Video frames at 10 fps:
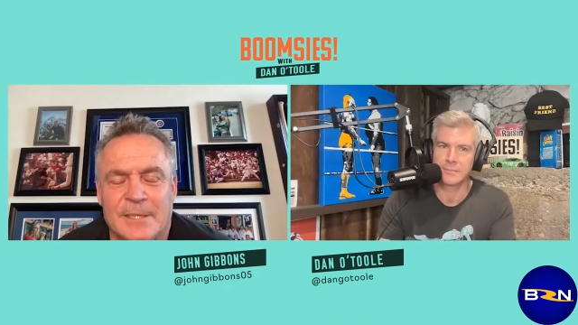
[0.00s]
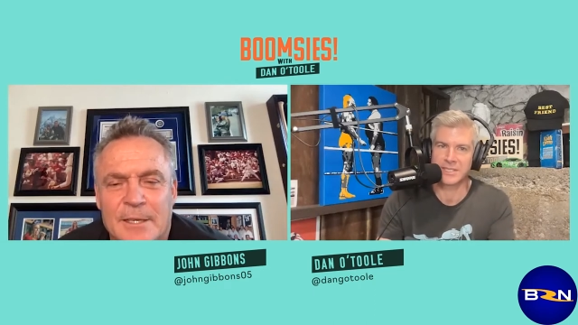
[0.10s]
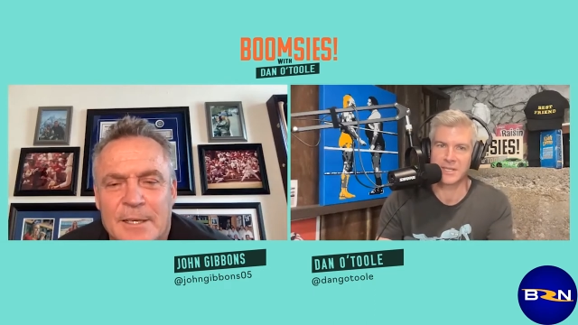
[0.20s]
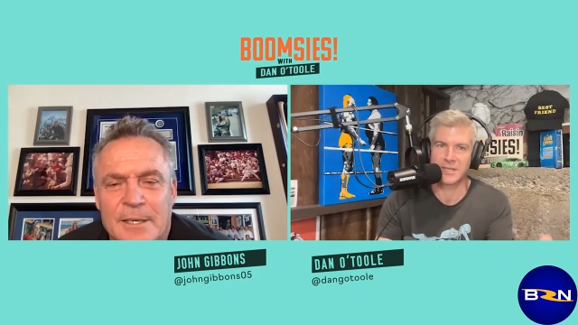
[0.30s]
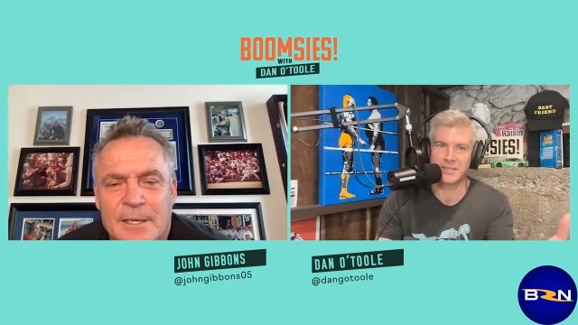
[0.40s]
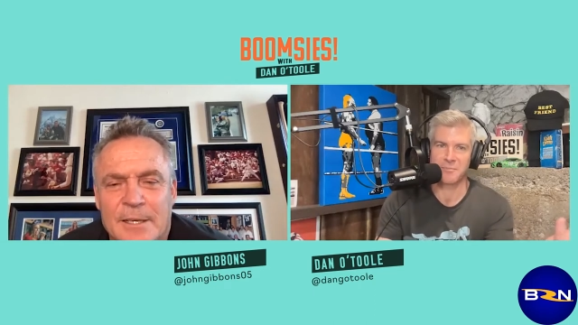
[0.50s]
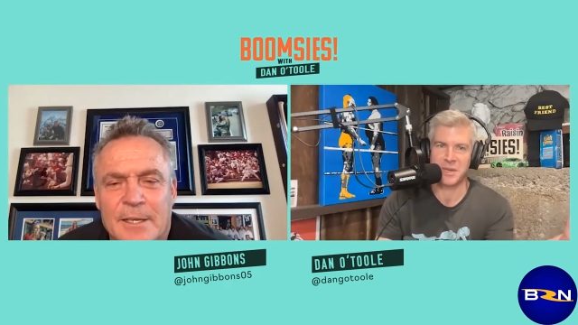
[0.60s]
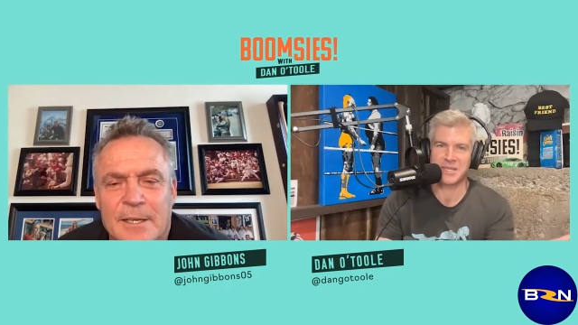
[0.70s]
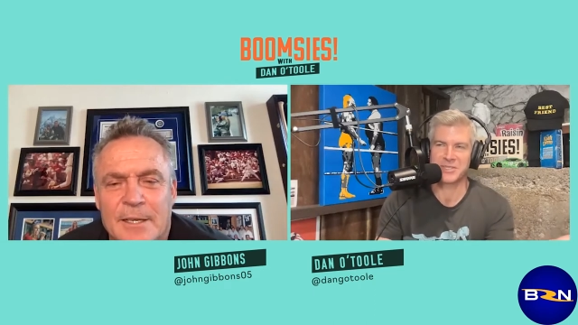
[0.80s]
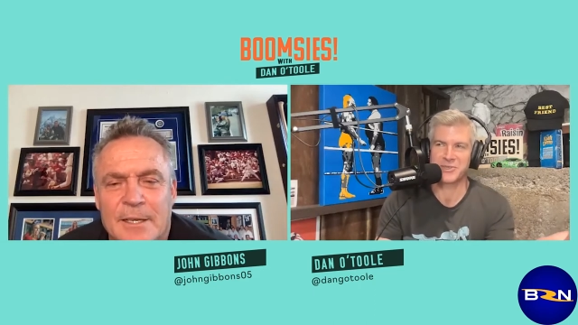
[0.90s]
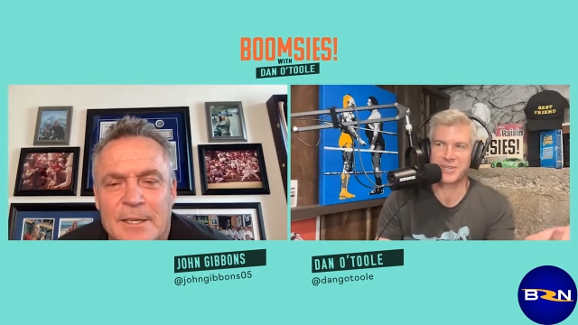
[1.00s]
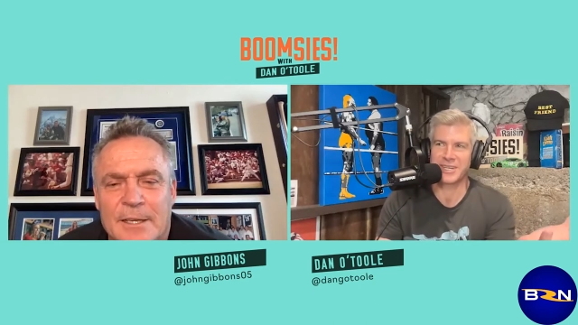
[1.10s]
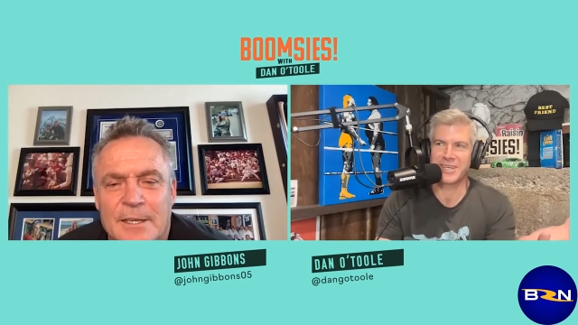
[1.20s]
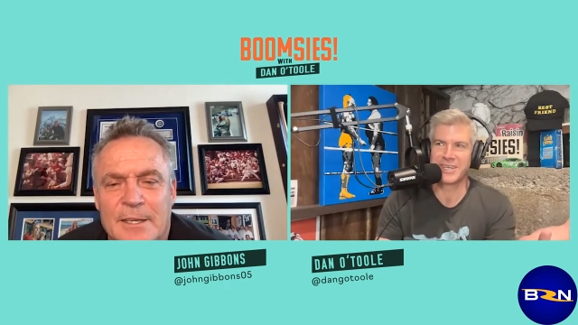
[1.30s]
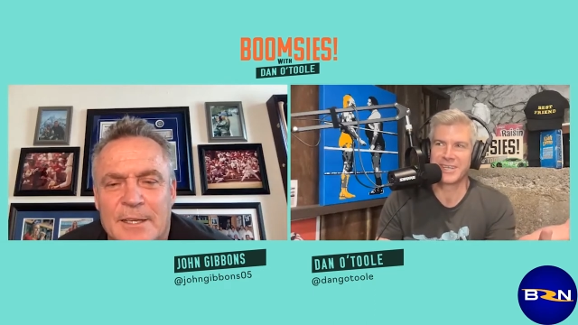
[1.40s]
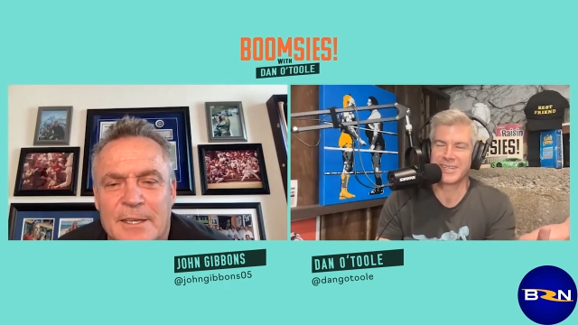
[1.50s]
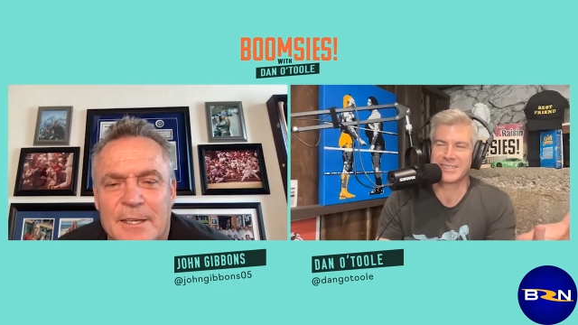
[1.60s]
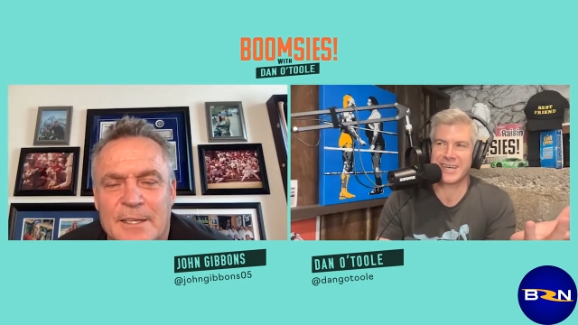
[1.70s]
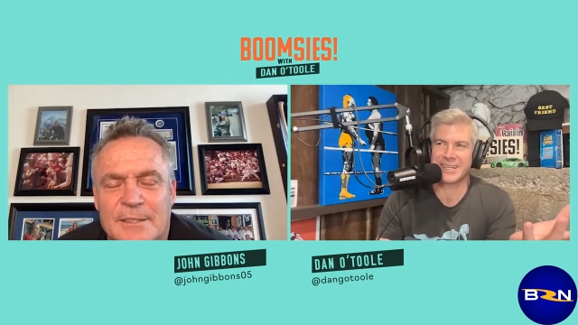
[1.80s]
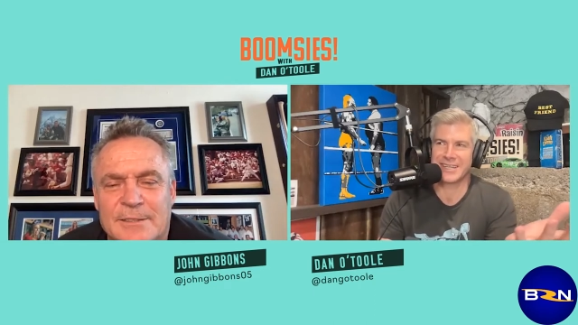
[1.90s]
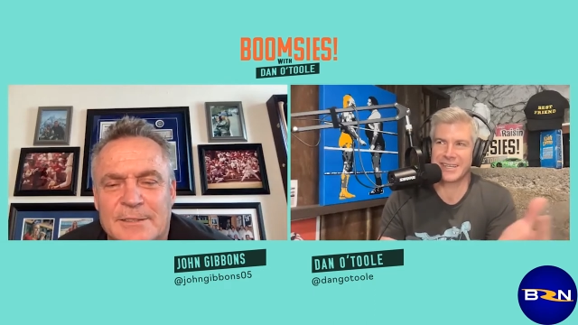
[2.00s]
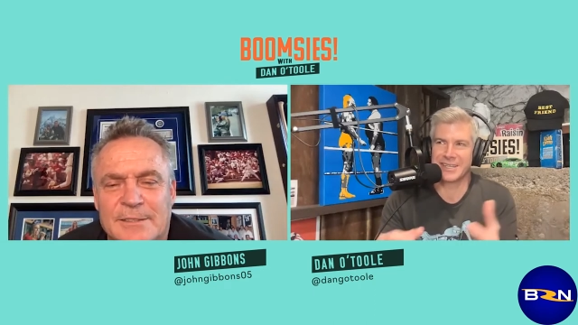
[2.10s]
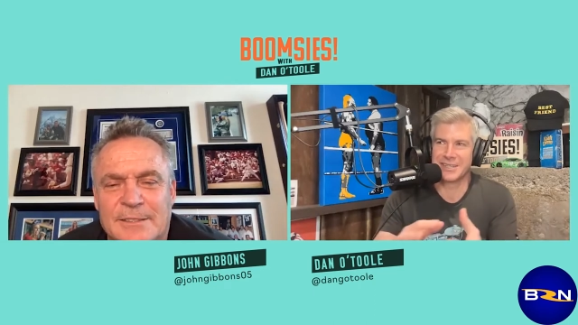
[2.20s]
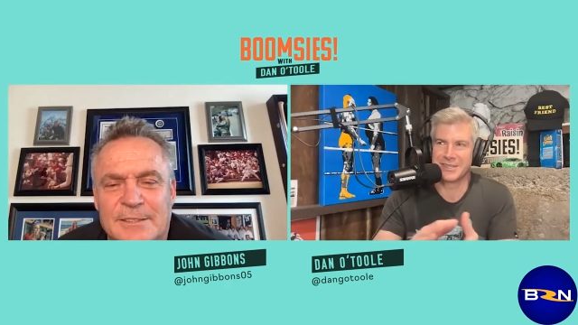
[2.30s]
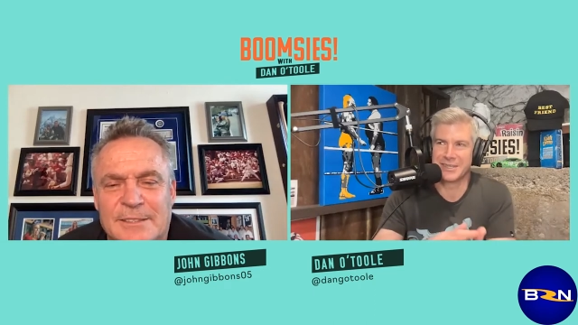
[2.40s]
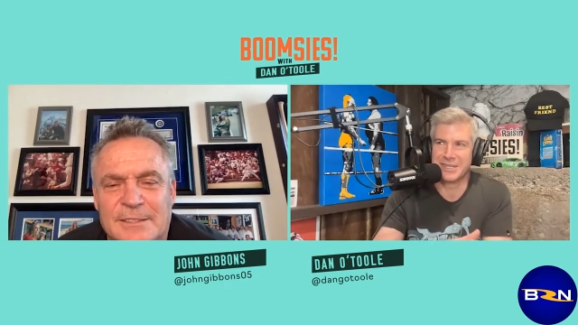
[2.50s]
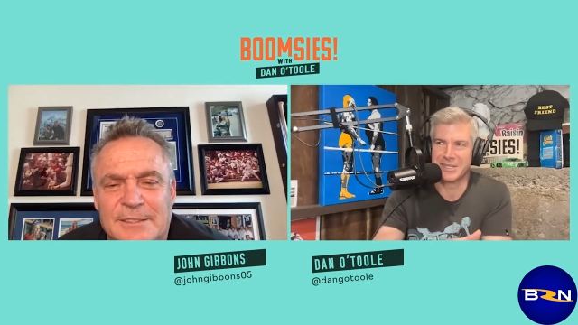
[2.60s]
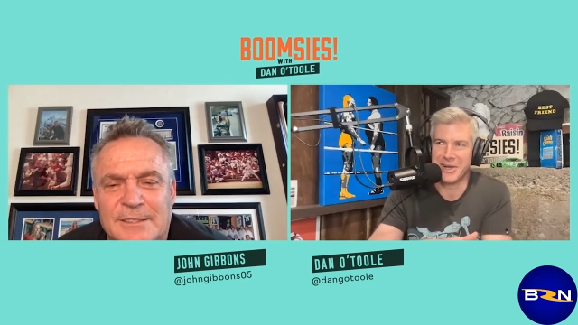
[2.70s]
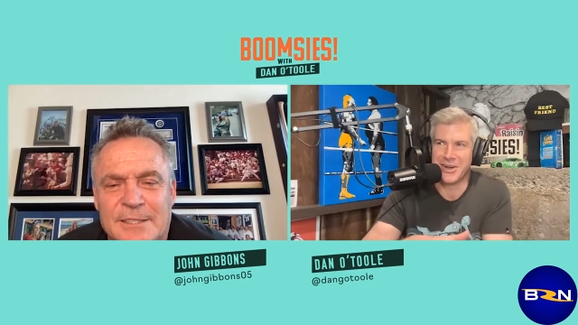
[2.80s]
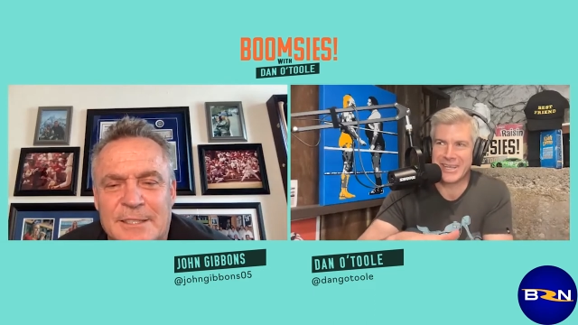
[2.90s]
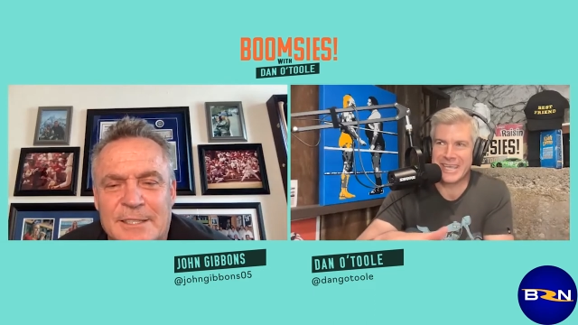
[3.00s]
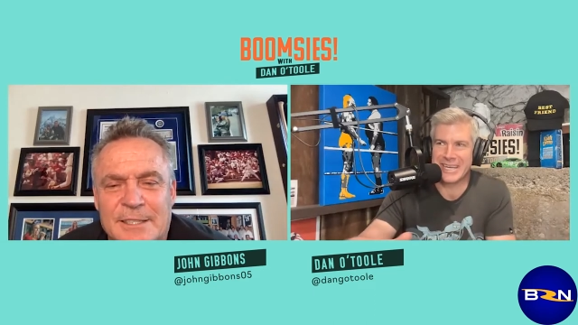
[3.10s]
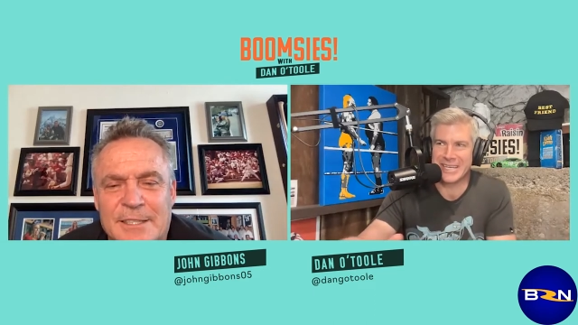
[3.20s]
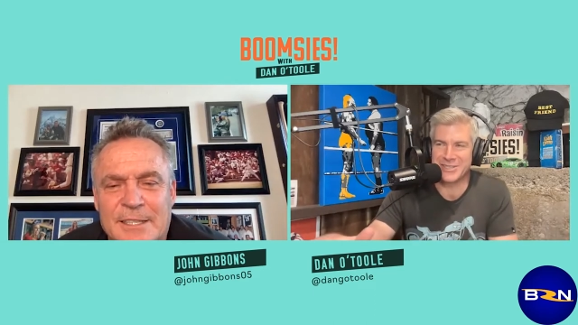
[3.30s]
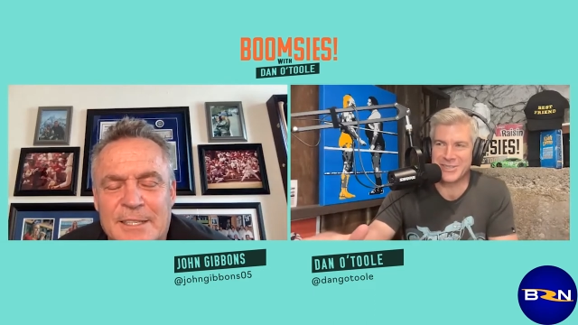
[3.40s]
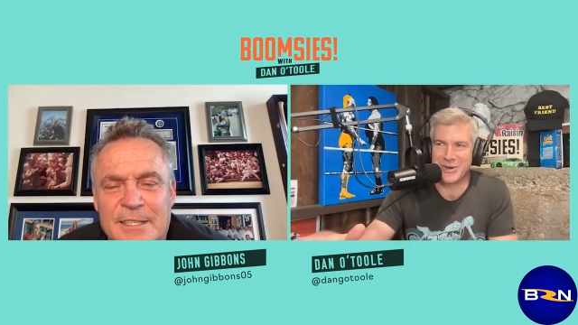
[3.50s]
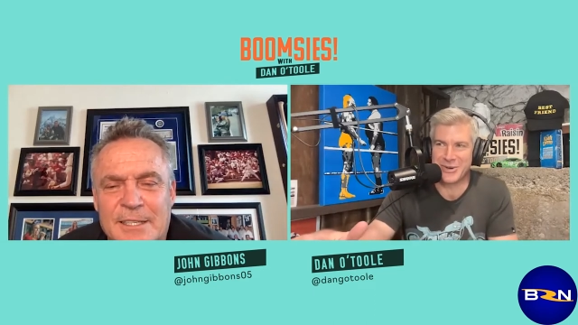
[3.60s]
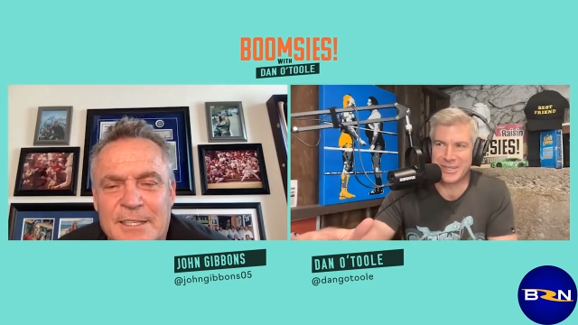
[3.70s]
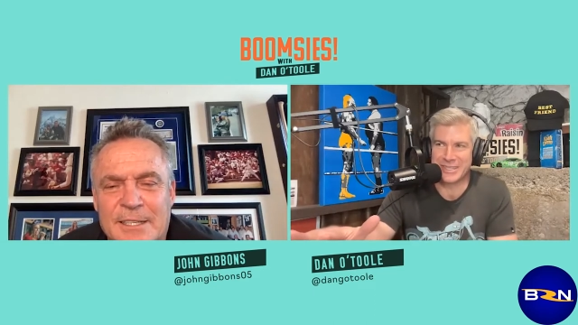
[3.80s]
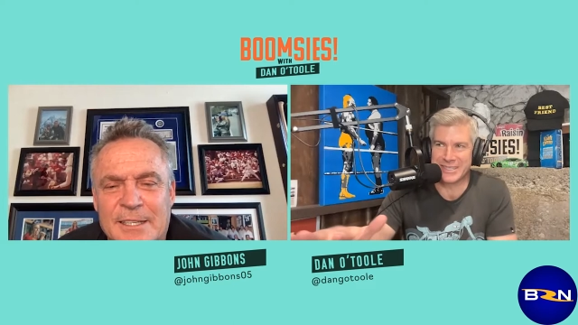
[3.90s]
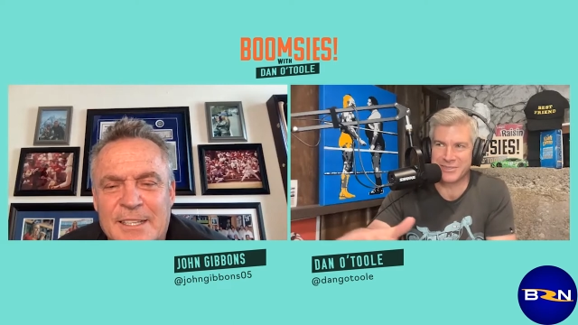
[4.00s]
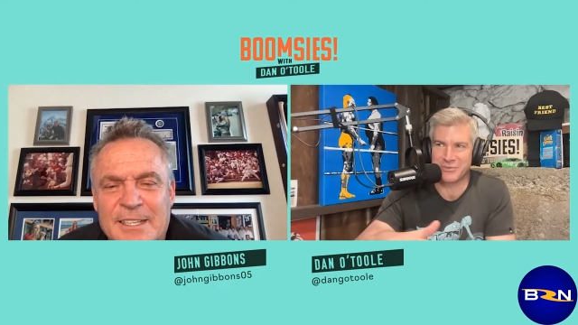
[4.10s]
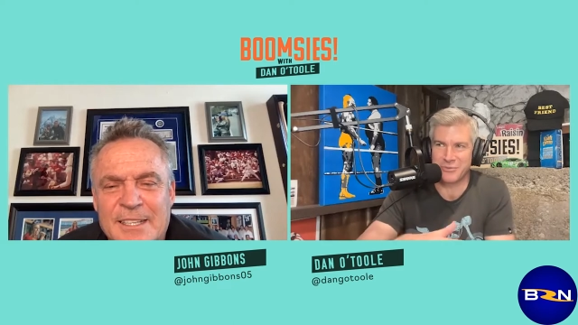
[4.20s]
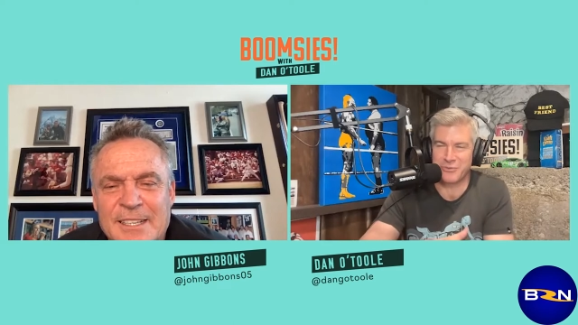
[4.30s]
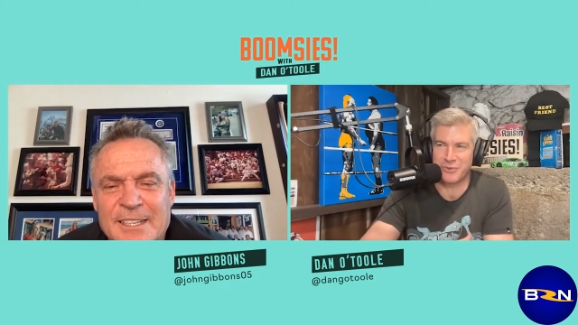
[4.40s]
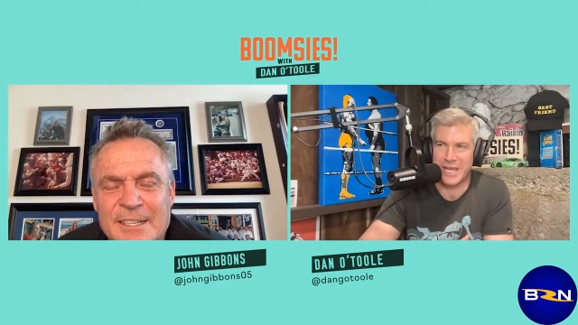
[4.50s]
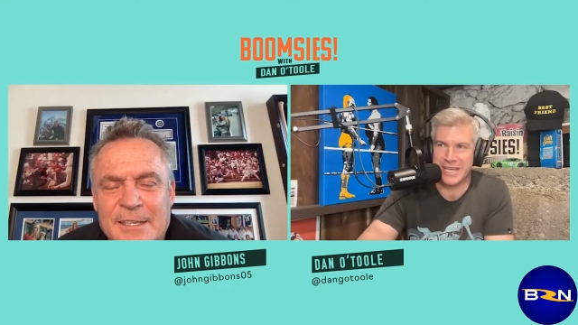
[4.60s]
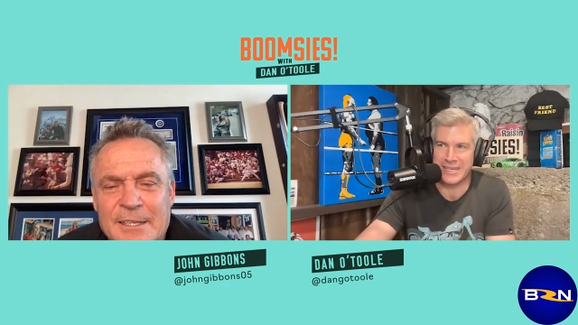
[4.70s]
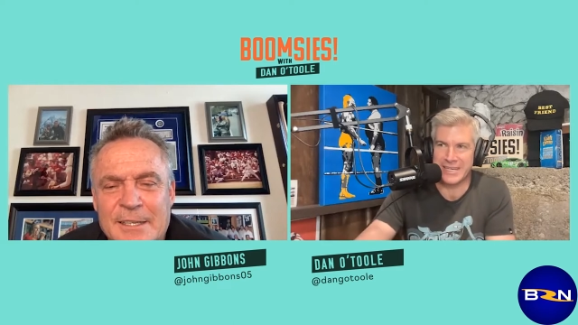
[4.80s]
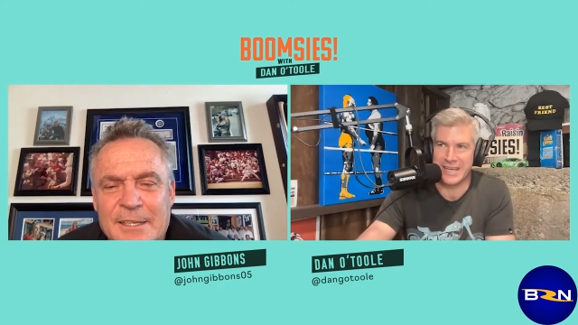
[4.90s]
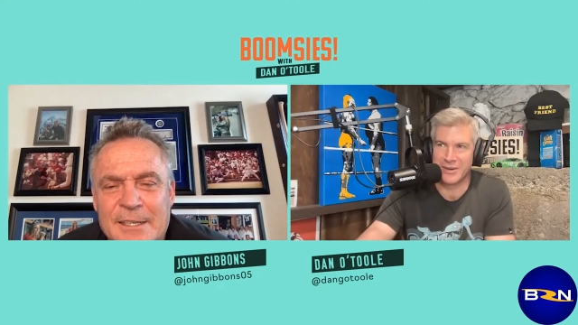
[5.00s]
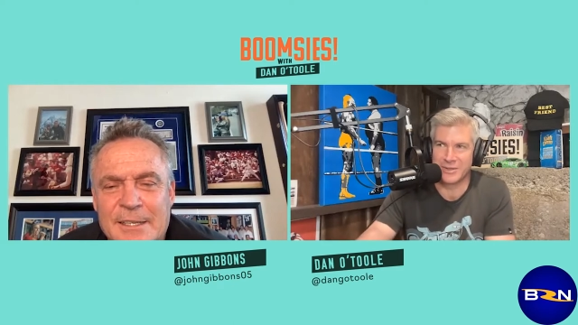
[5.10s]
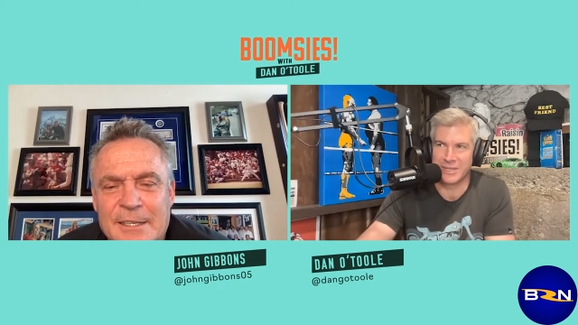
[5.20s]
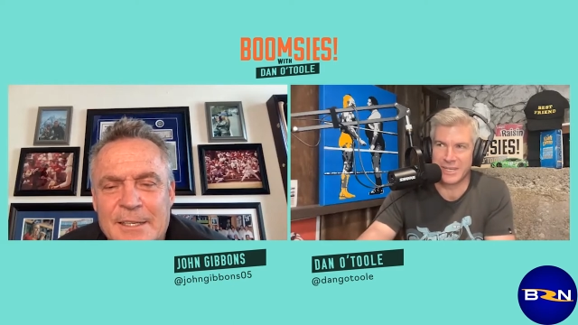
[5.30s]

Speaker 1: It's a pastry. It's kind of like a elongated donut that's flattened out,